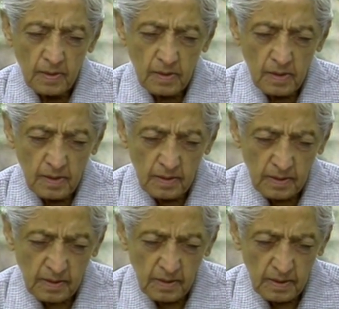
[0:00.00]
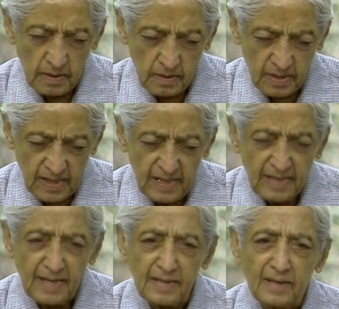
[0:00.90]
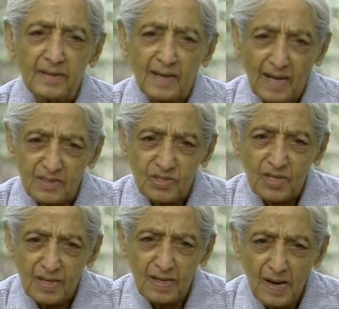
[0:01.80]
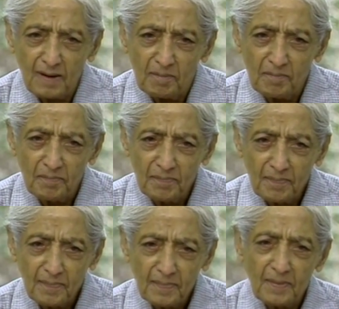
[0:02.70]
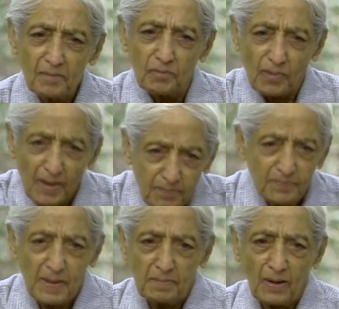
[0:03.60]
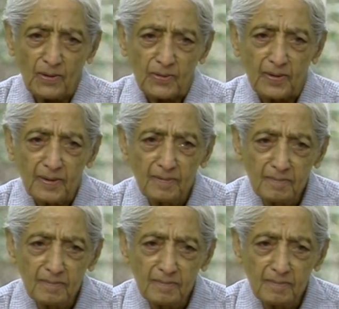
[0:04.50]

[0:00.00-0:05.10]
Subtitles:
the Red Indian culture here, wiped them out.